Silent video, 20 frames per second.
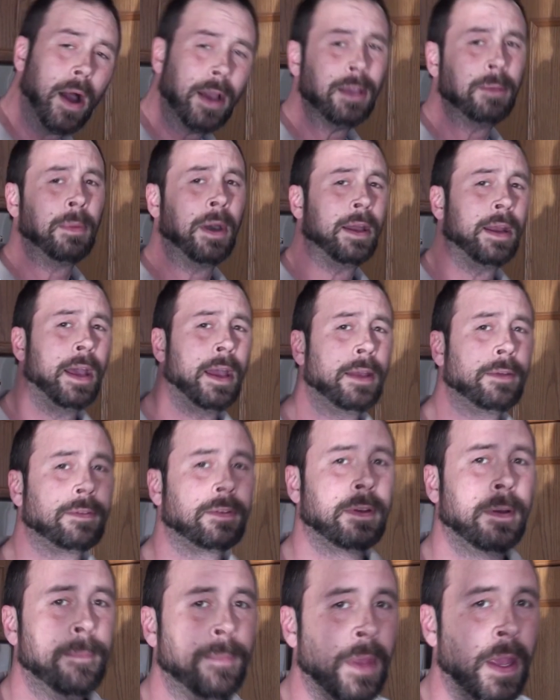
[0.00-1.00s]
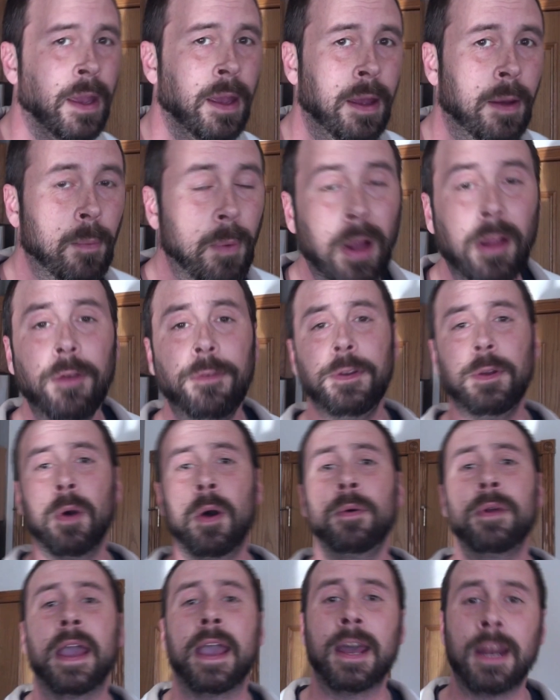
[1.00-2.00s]
Why, you might ask? Well, if you
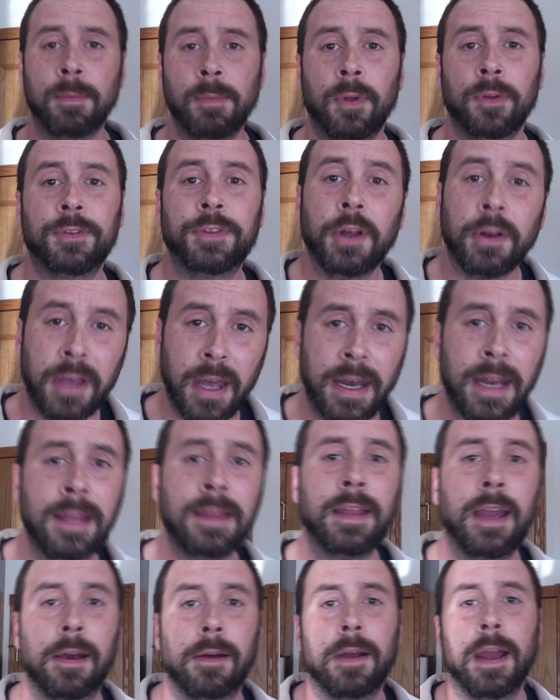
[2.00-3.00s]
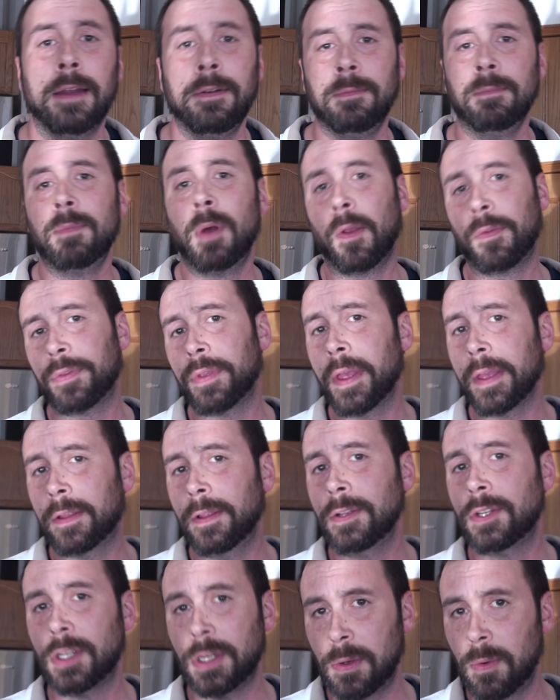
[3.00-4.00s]
own animals, they'll get in there and most
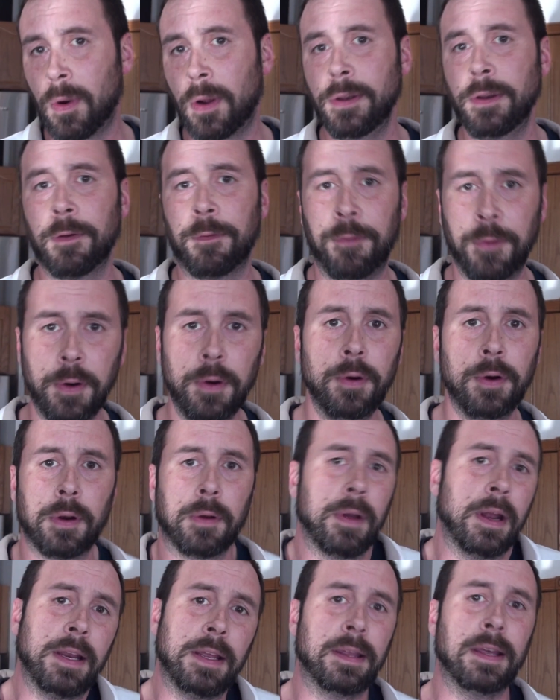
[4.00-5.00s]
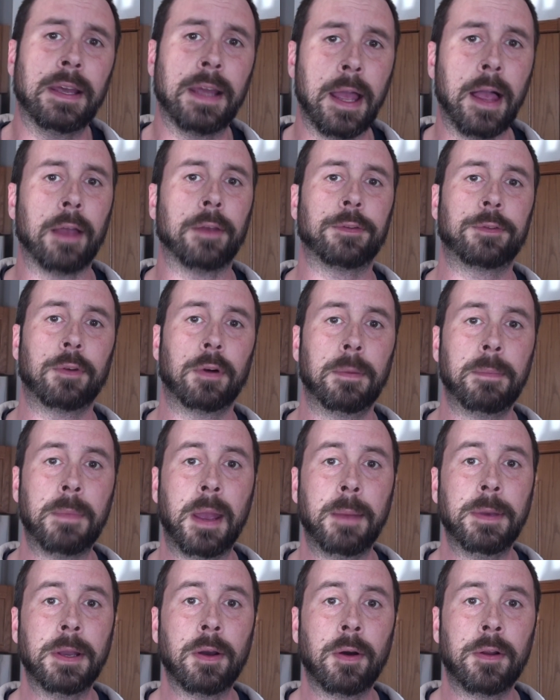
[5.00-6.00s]
likely chew on your food or anything else, or
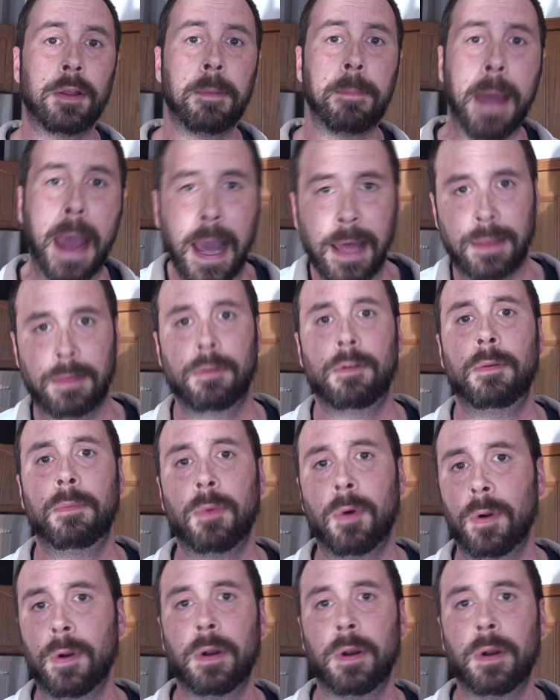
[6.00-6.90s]
maybe go to the bathroom